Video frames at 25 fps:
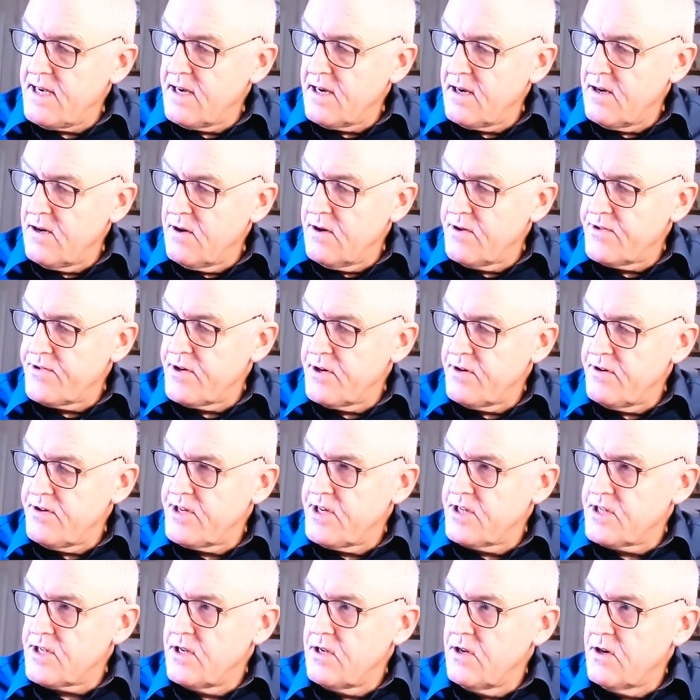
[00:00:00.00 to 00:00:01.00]
medical
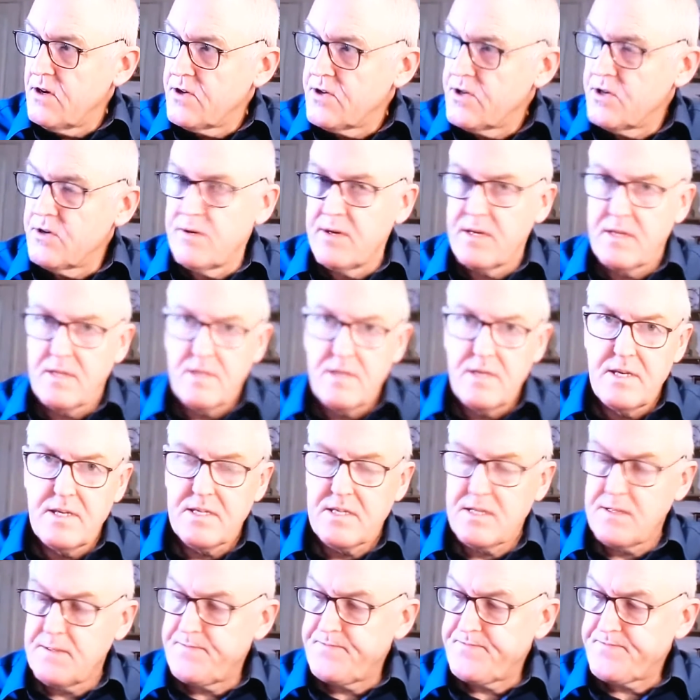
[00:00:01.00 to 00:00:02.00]
authorities are not doing
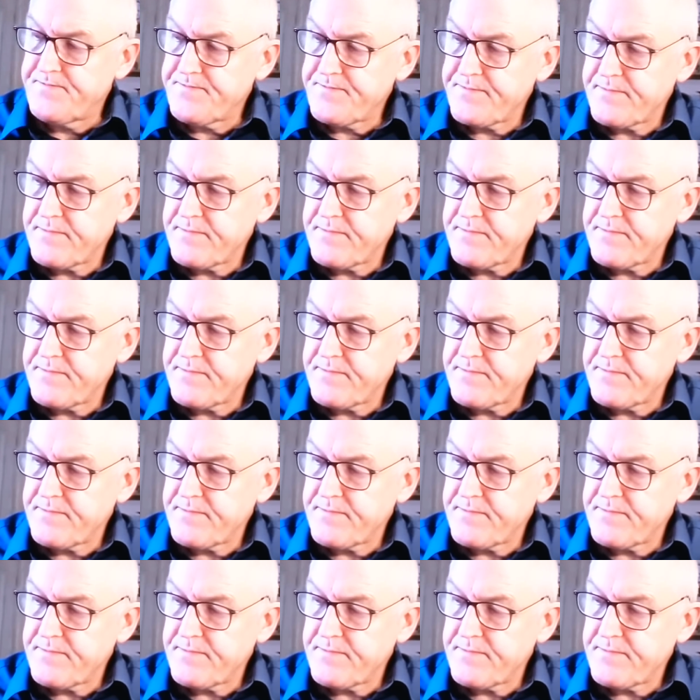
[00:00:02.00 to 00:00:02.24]
this,